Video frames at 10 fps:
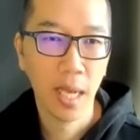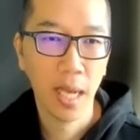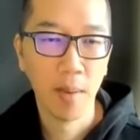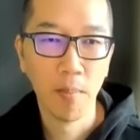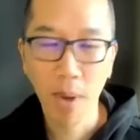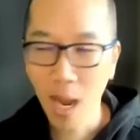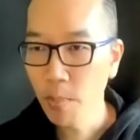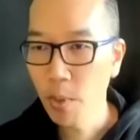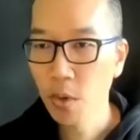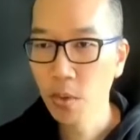And
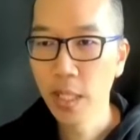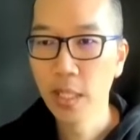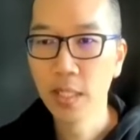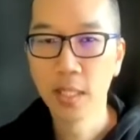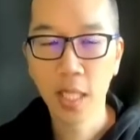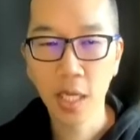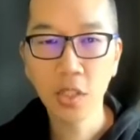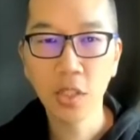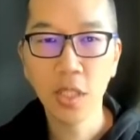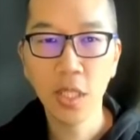BAPO is
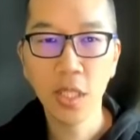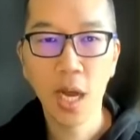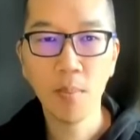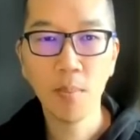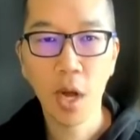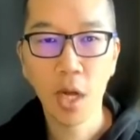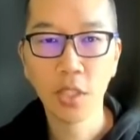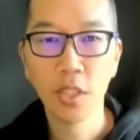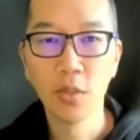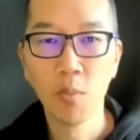essentially Jan
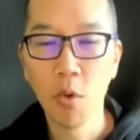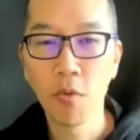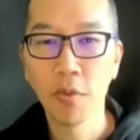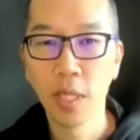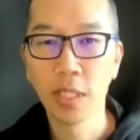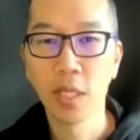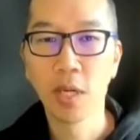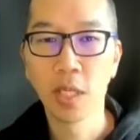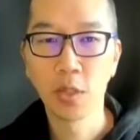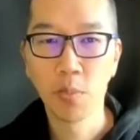Bosch's more fleshed
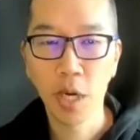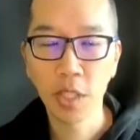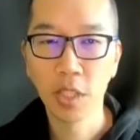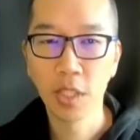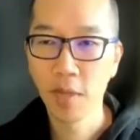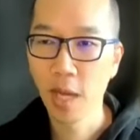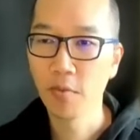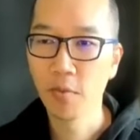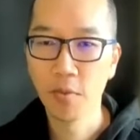out expression of that